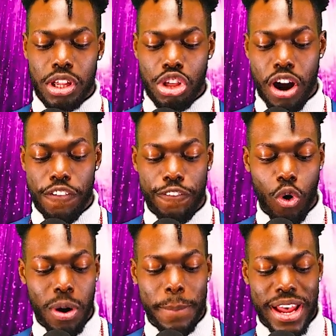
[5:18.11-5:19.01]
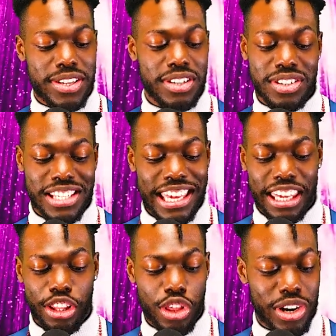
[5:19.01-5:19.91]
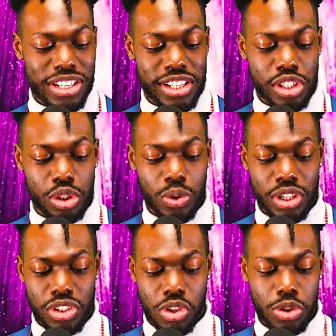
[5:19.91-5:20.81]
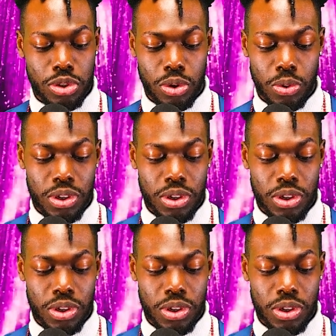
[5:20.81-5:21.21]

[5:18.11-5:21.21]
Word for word: there are four buses taking 36 students to the zoo.